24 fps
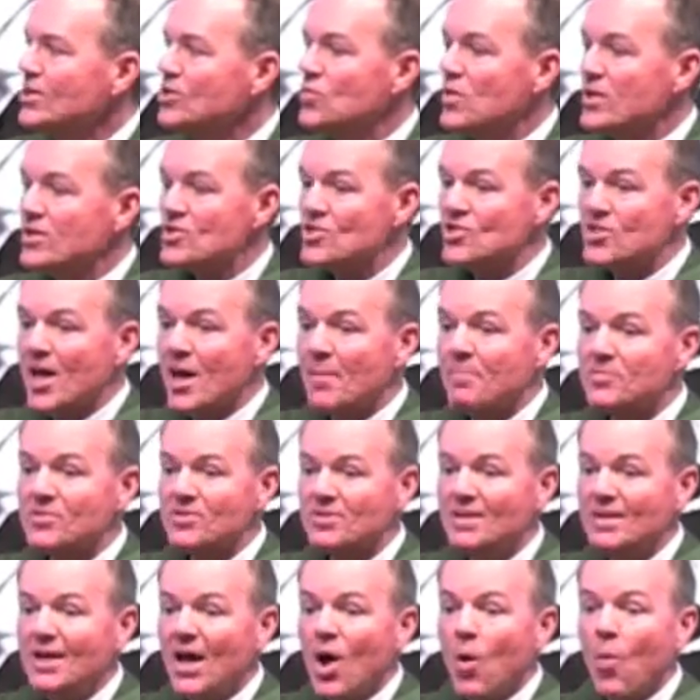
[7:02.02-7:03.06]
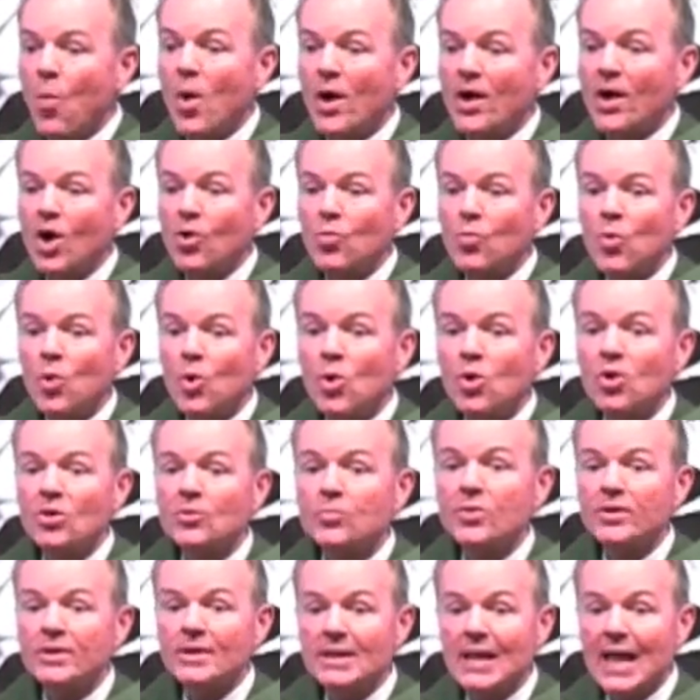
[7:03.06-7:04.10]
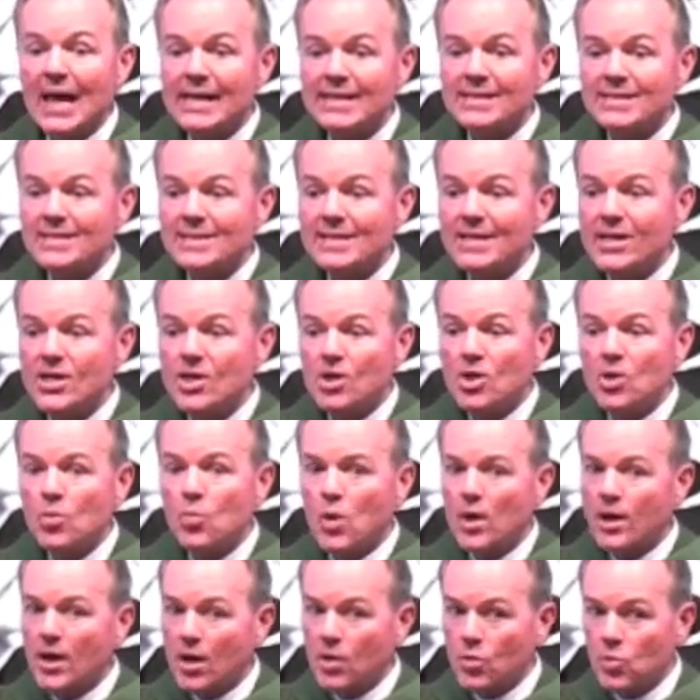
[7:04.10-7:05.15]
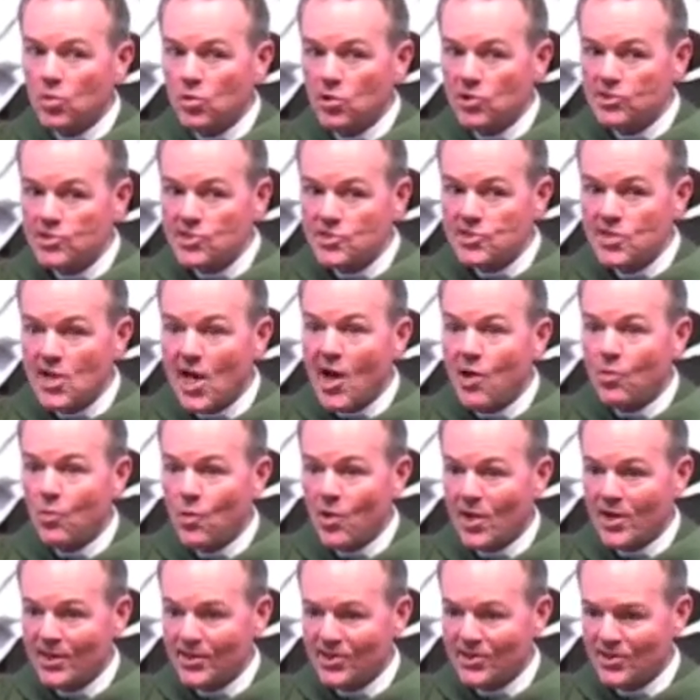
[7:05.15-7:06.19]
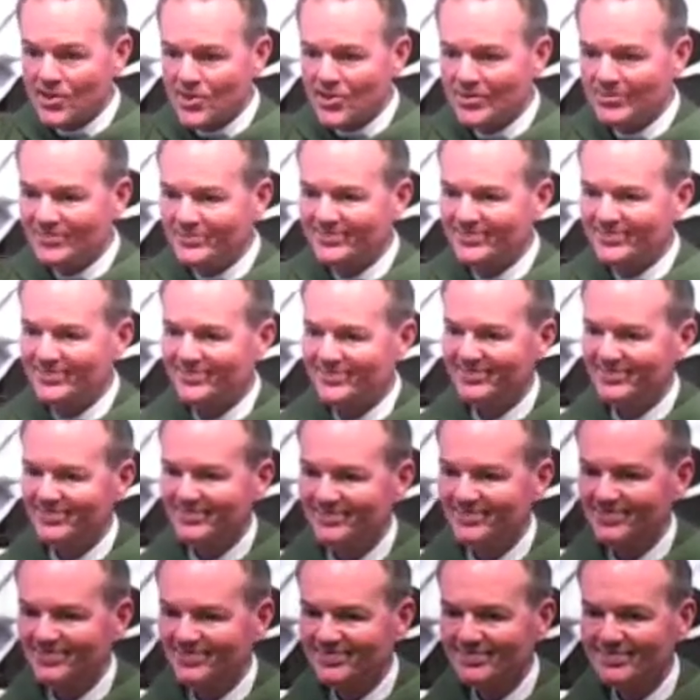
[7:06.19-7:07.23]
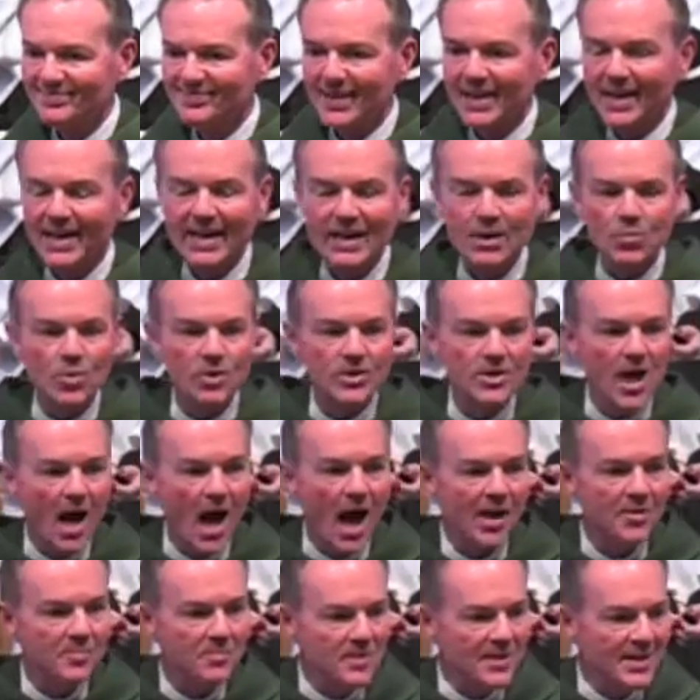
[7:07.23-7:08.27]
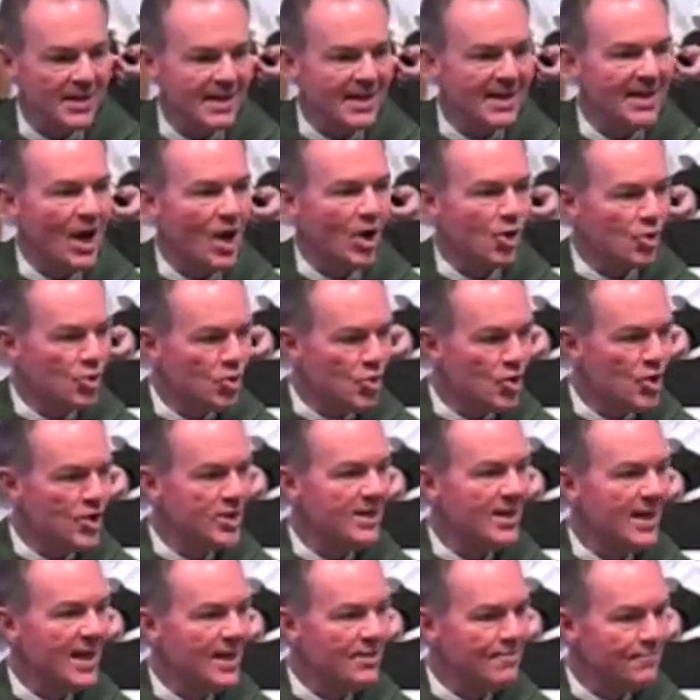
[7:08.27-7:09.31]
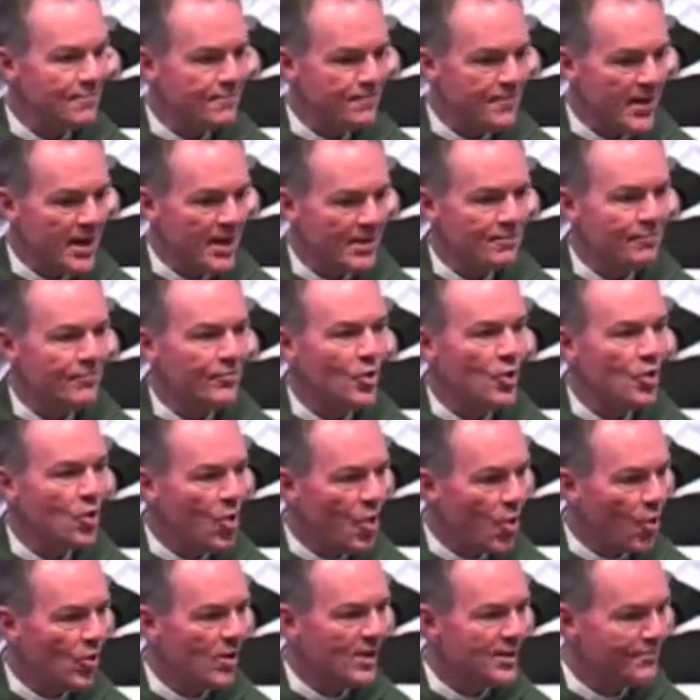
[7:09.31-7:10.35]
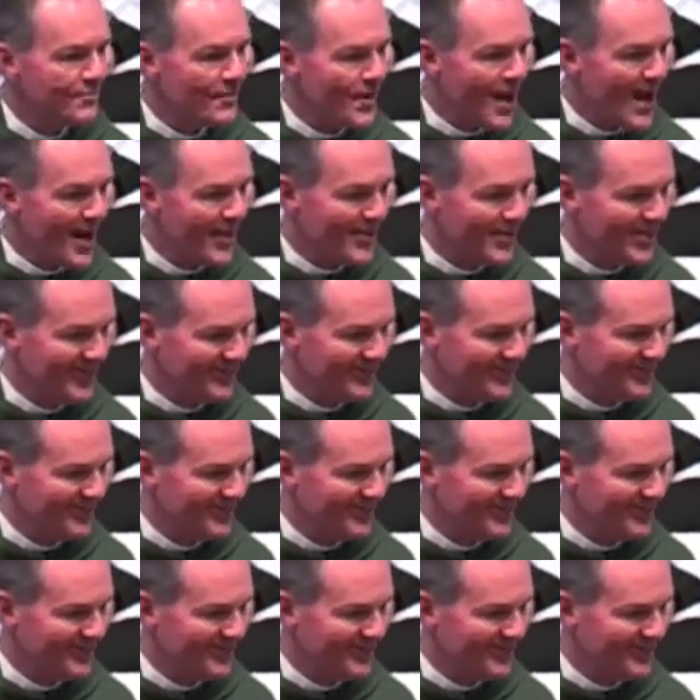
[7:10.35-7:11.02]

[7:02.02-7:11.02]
to accept, what our world would like to hear, what our world does not want to hear, he would not be a good and faithful Holy Father.